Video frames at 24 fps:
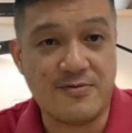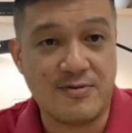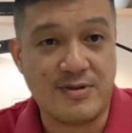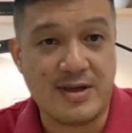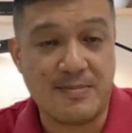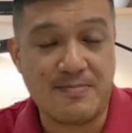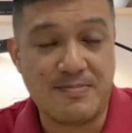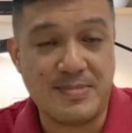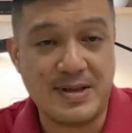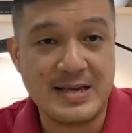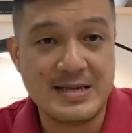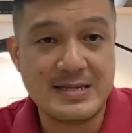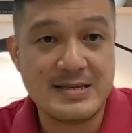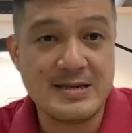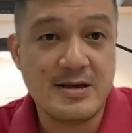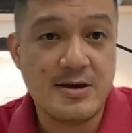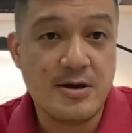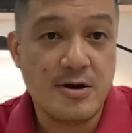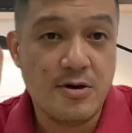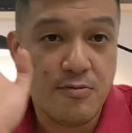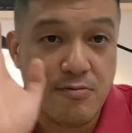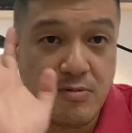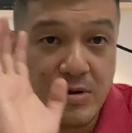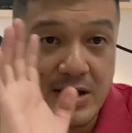that place
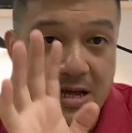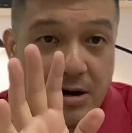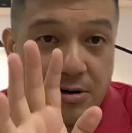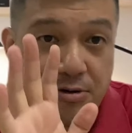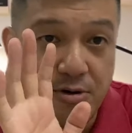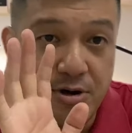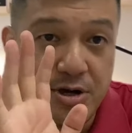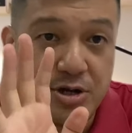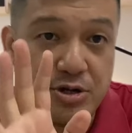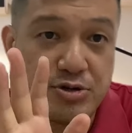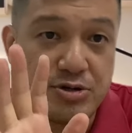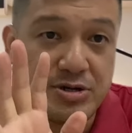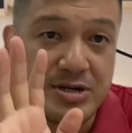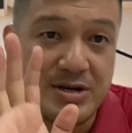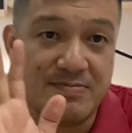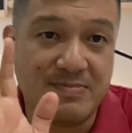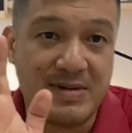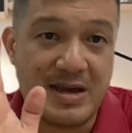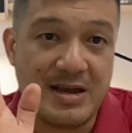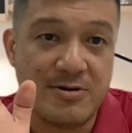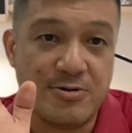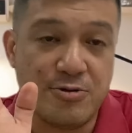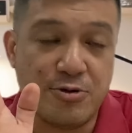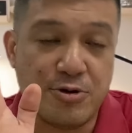without going through the
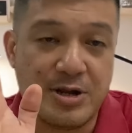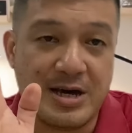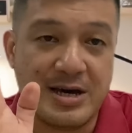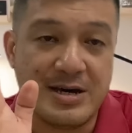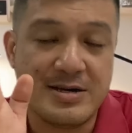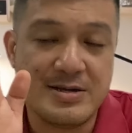main road.